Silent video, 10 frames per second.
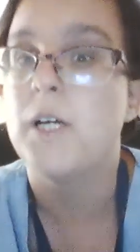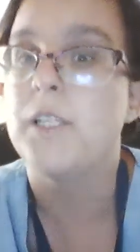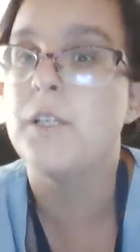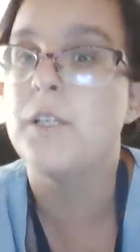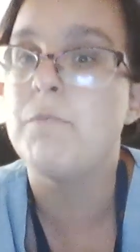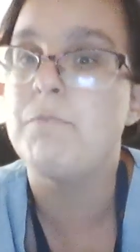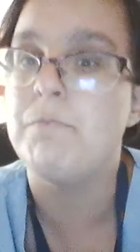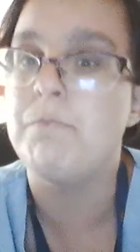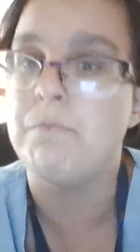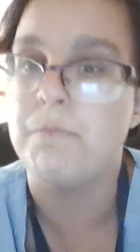the
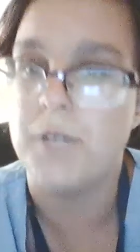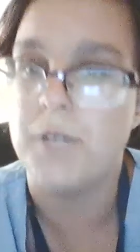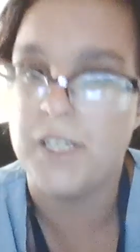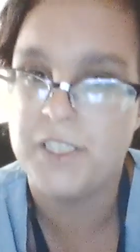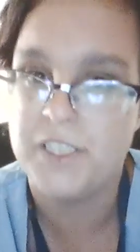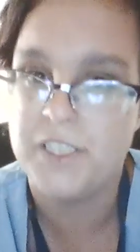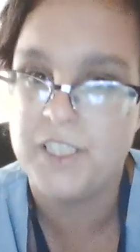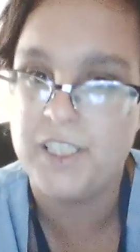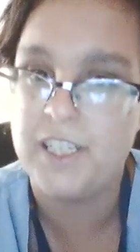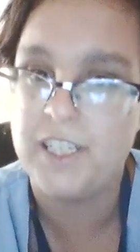best
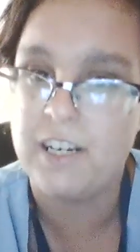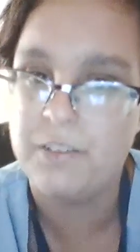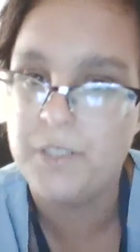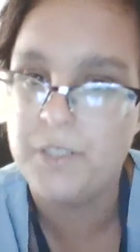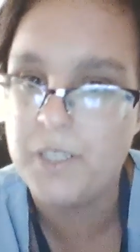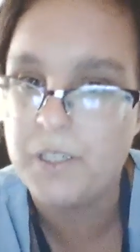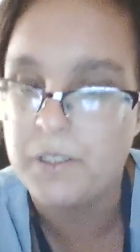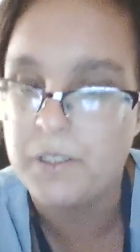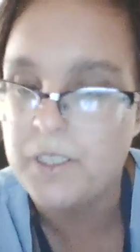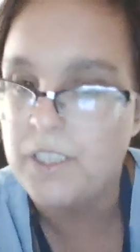scene out there
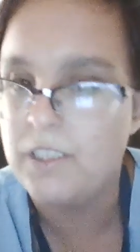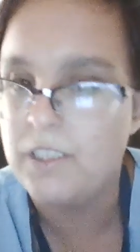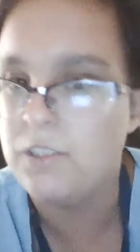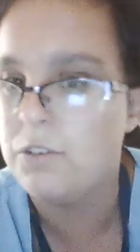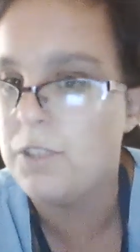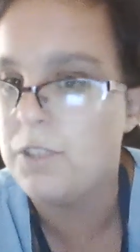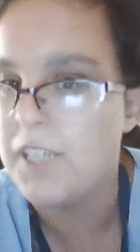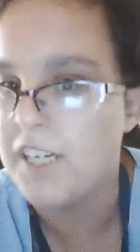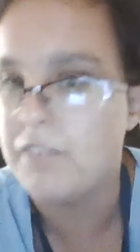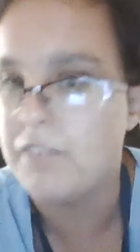that you could
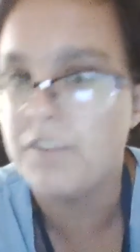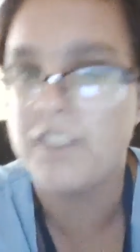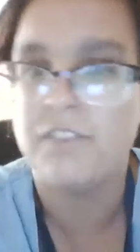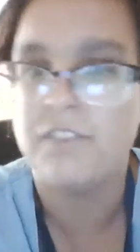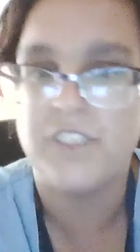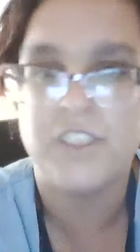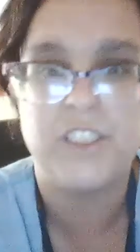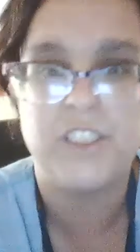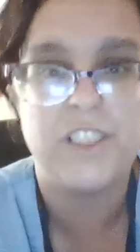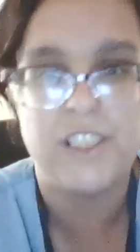have as a reason
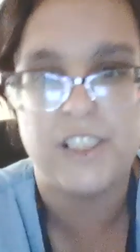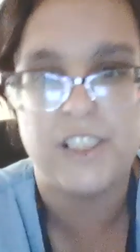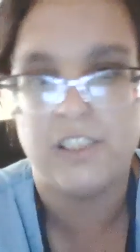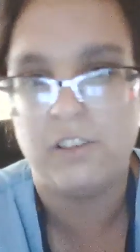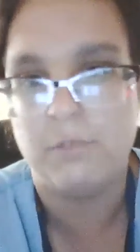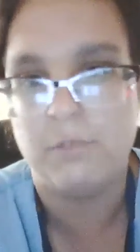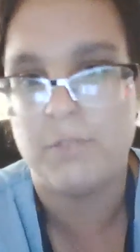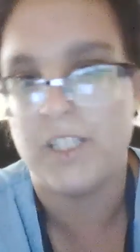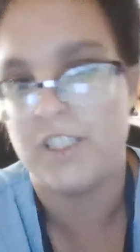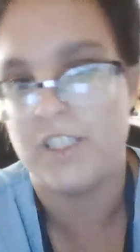to get in to
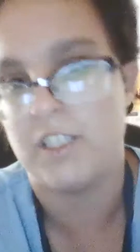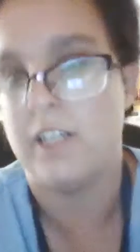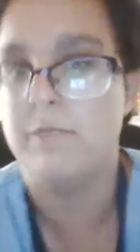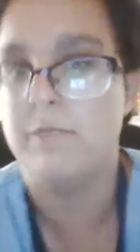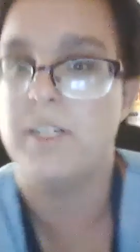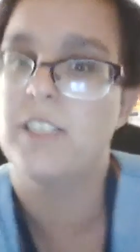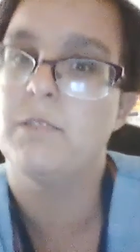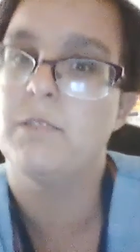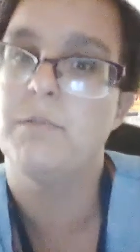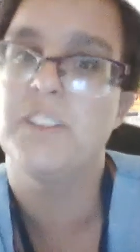pass high
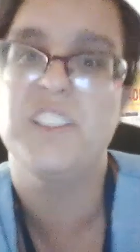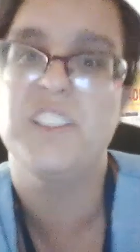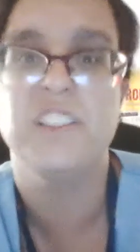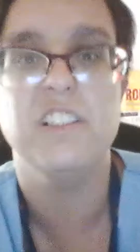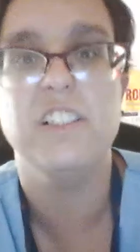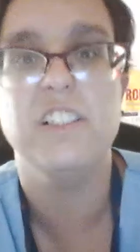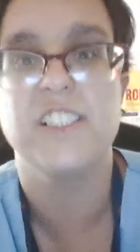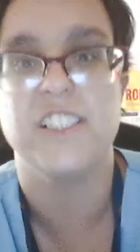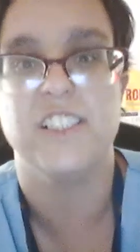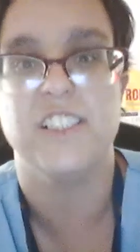maximum
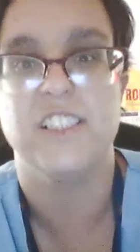security,